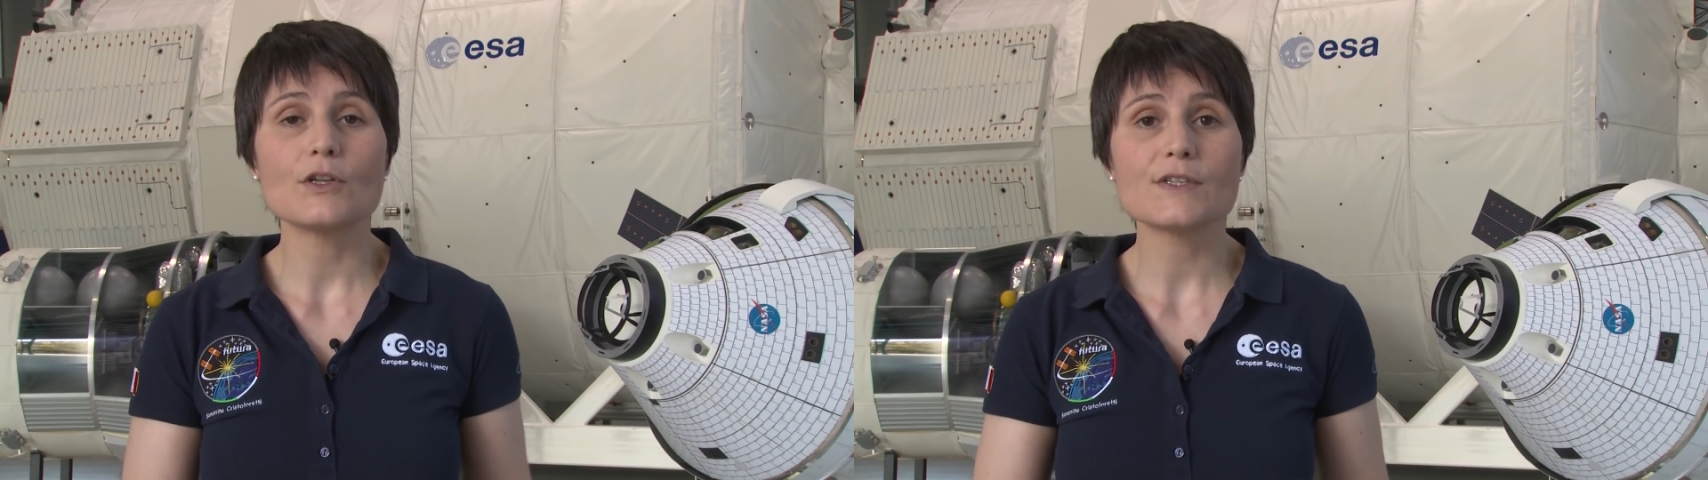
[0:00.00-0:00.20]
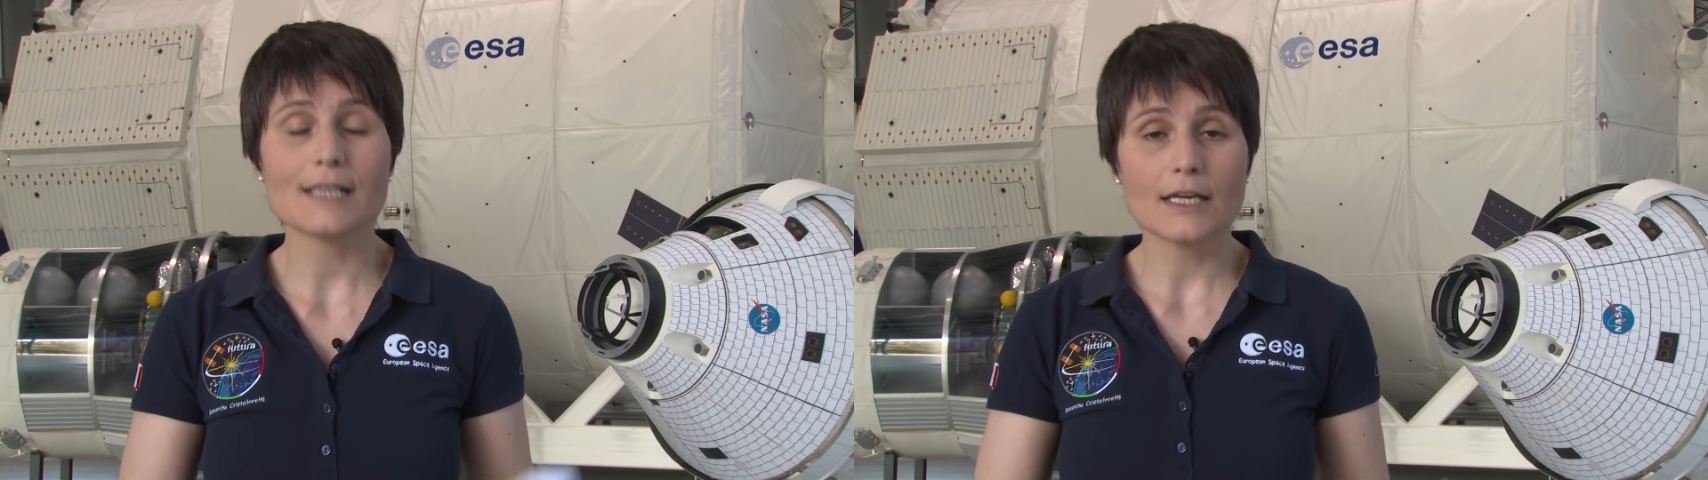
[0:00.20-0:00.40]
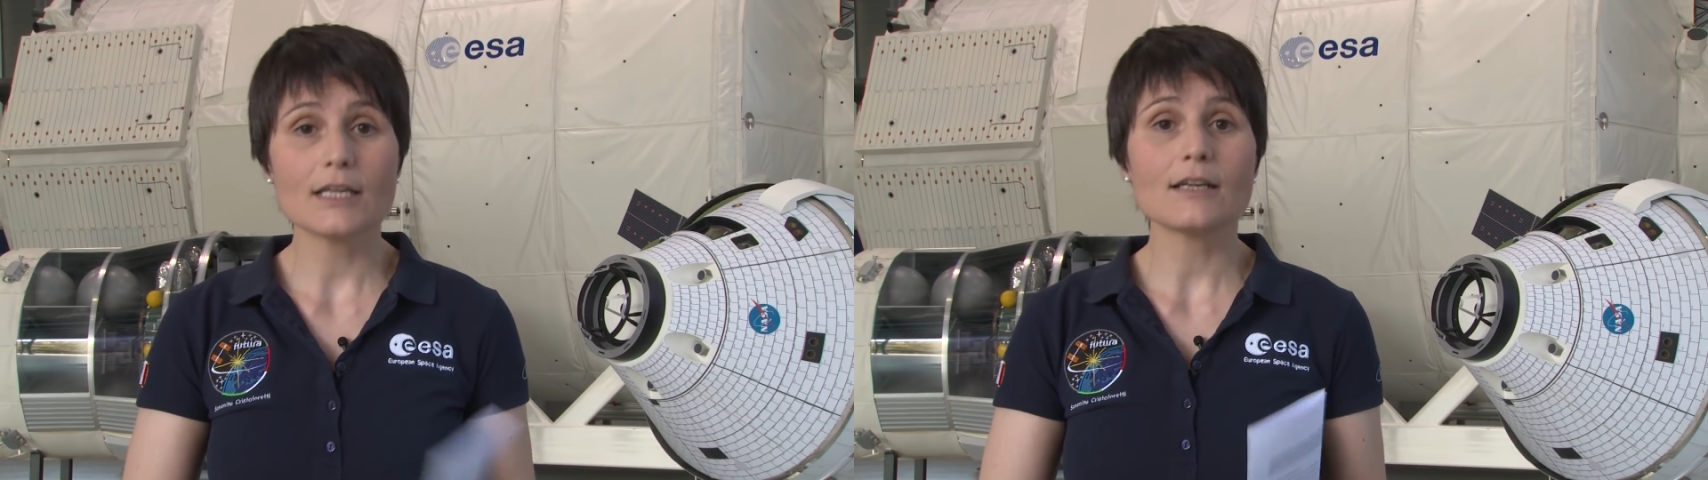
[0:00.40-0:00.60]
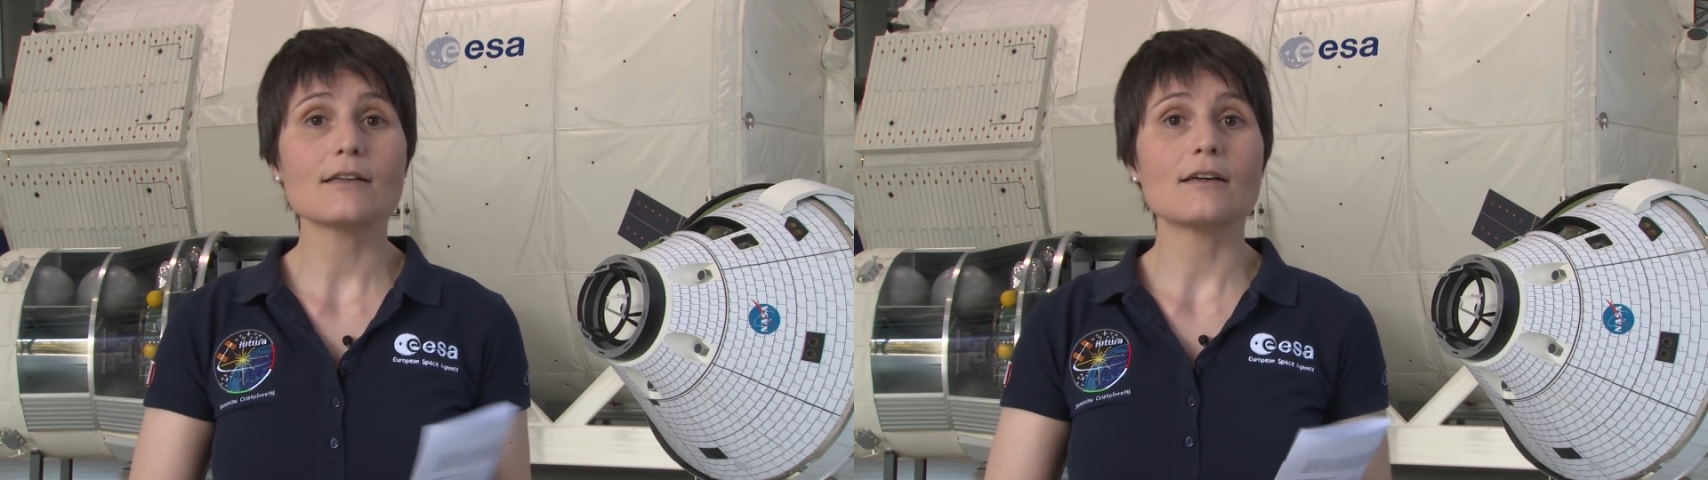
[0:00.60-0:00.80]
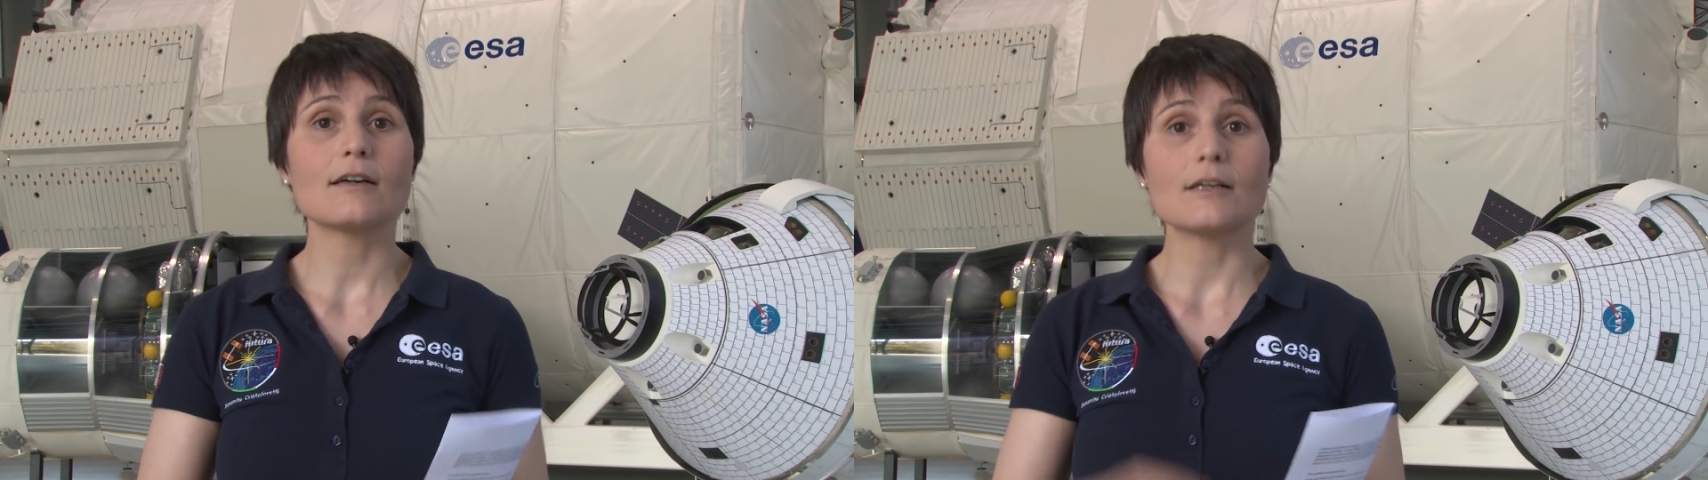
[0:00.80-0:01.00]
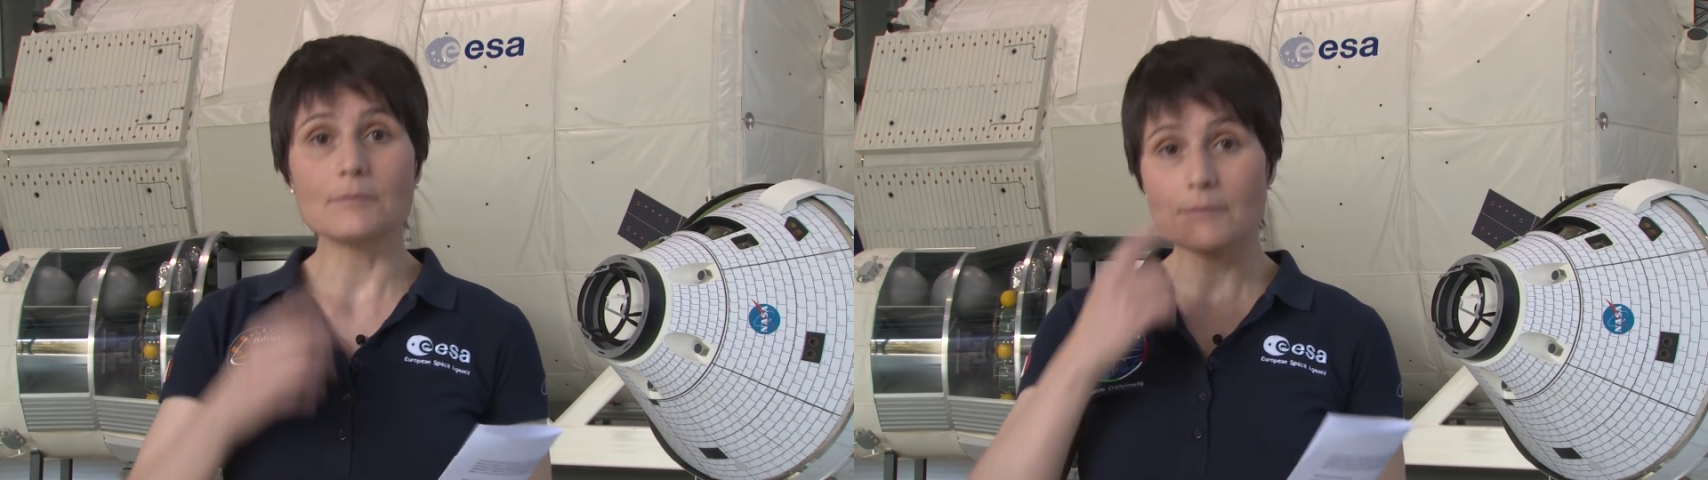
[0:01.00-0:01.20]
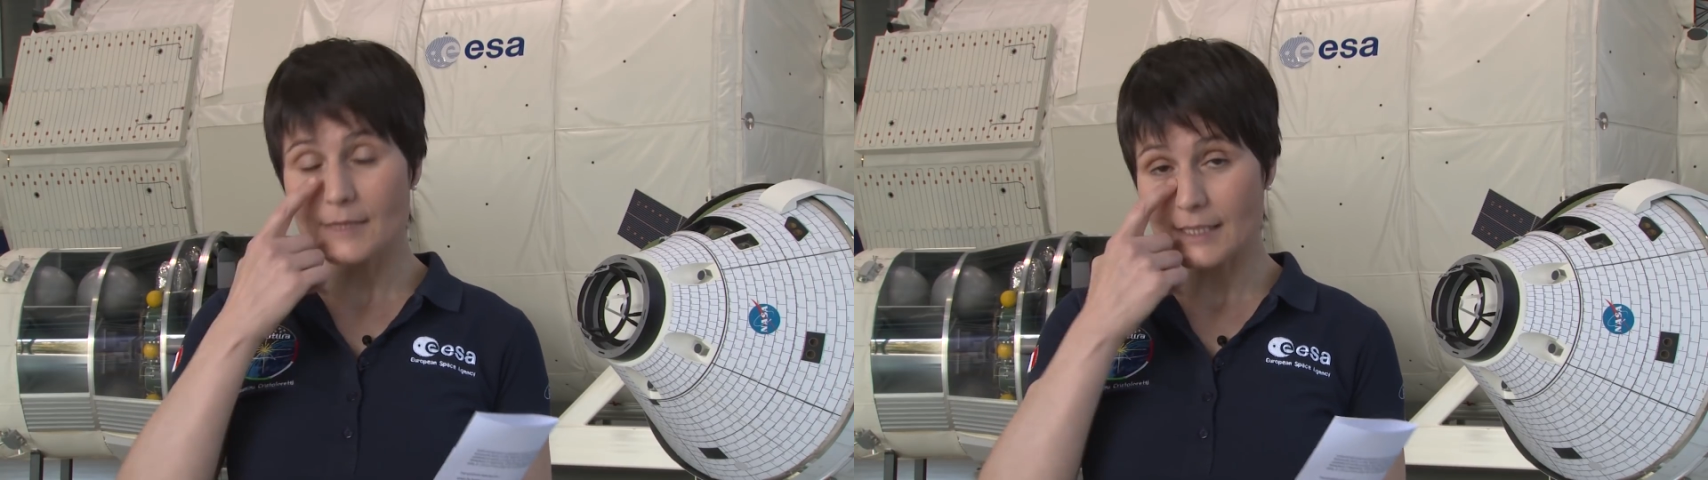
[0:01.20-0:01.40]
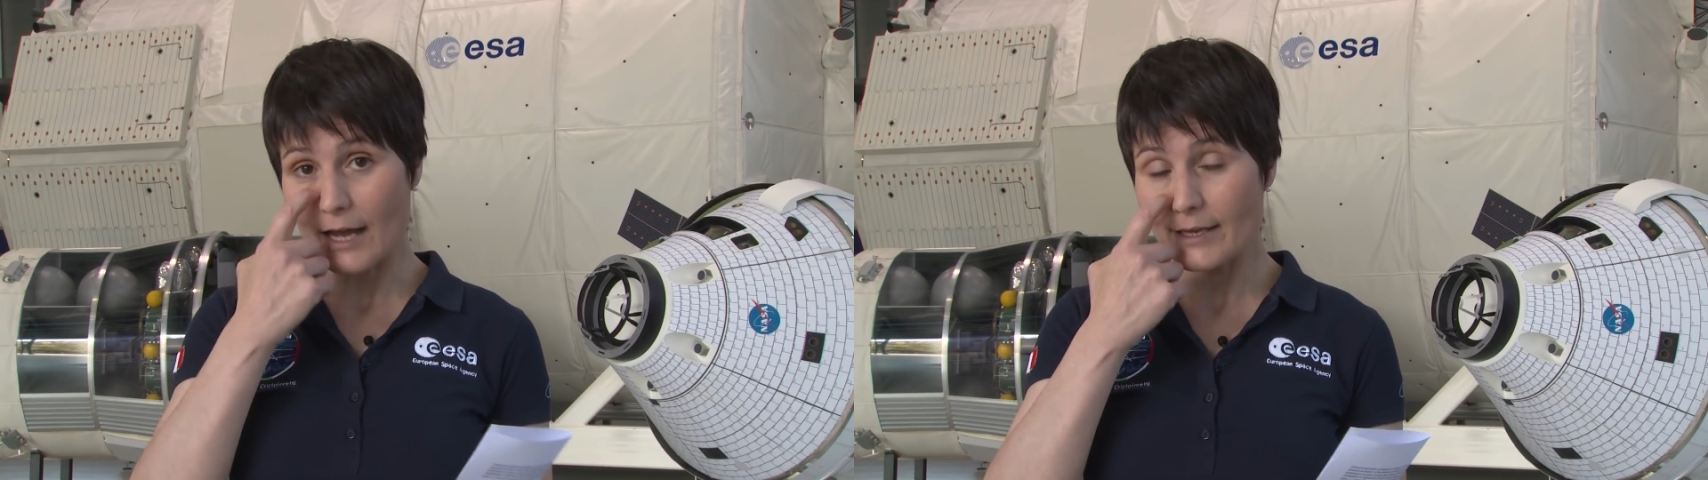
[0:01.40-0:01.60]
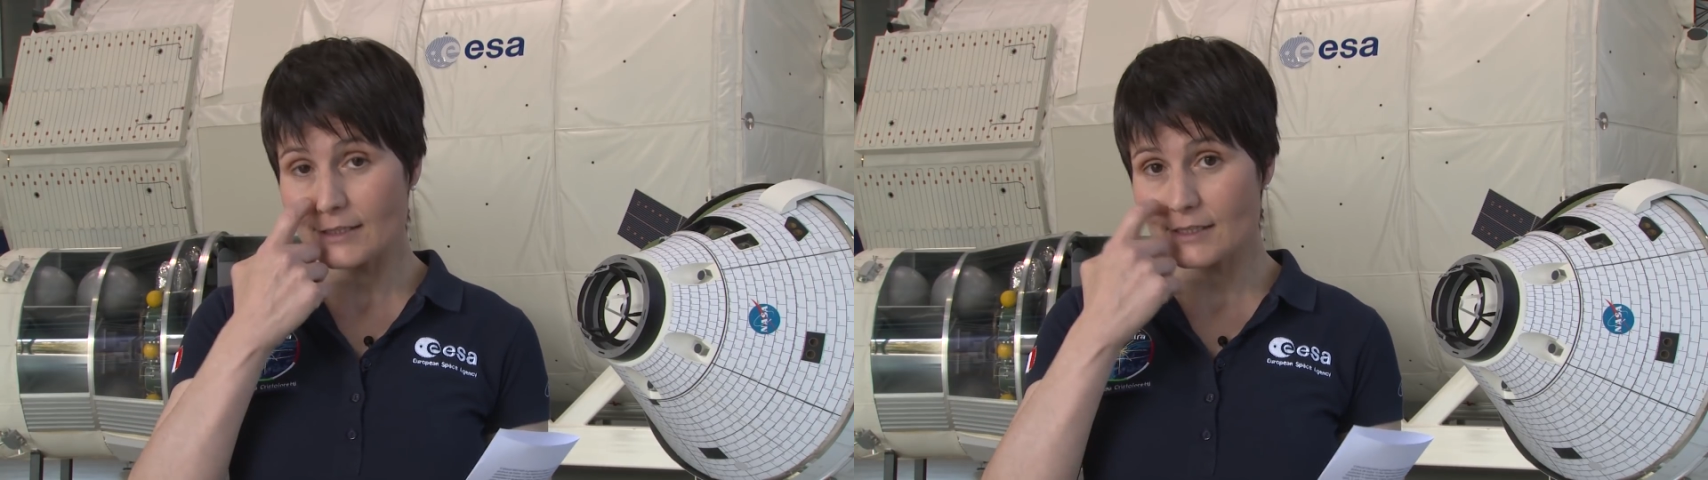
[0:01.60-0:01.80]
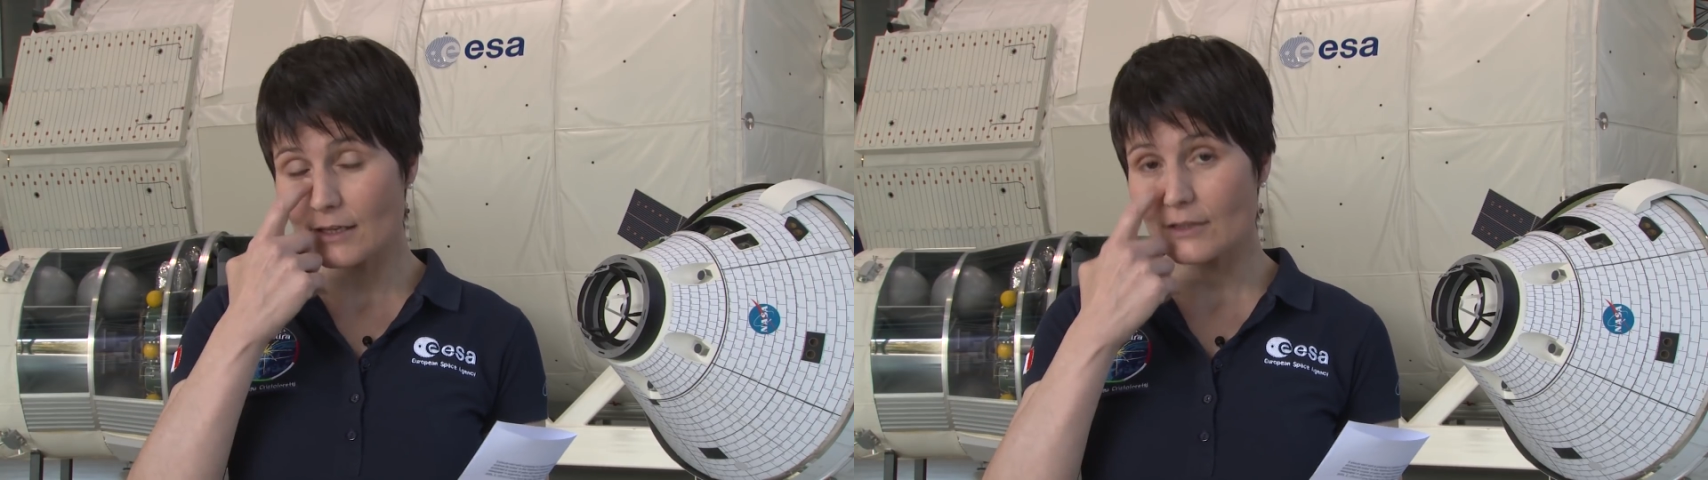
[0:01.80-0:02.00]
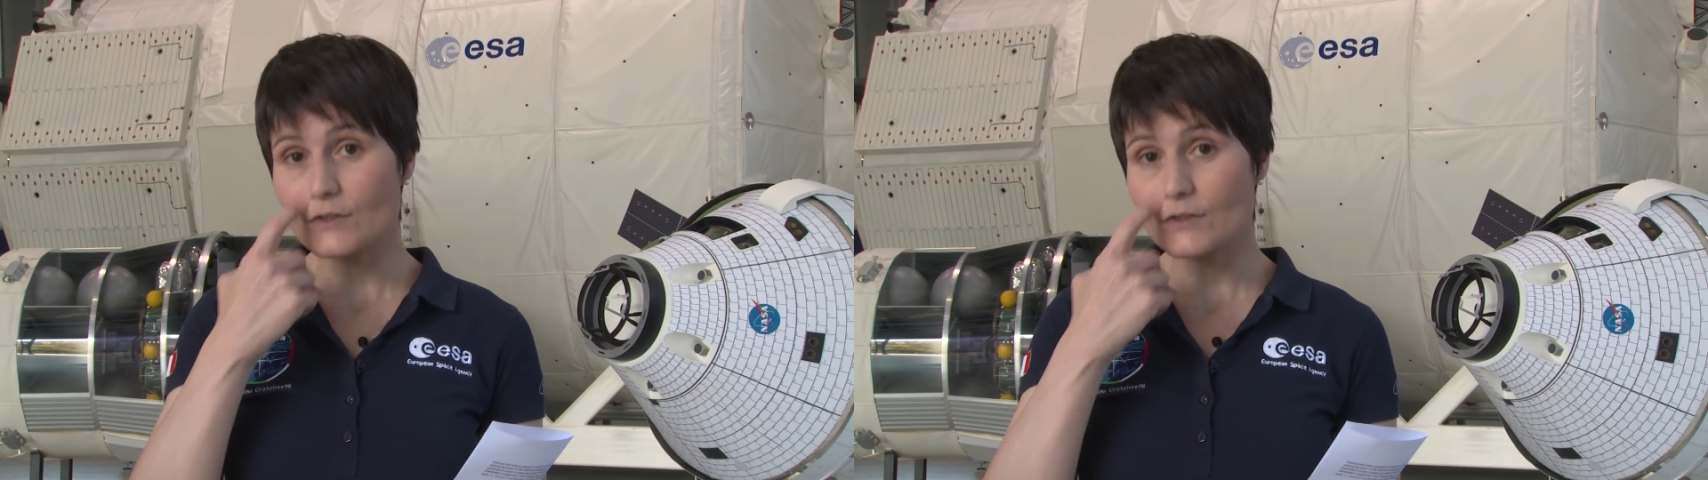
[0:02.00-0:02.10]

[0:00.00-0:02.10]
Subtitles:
Studying science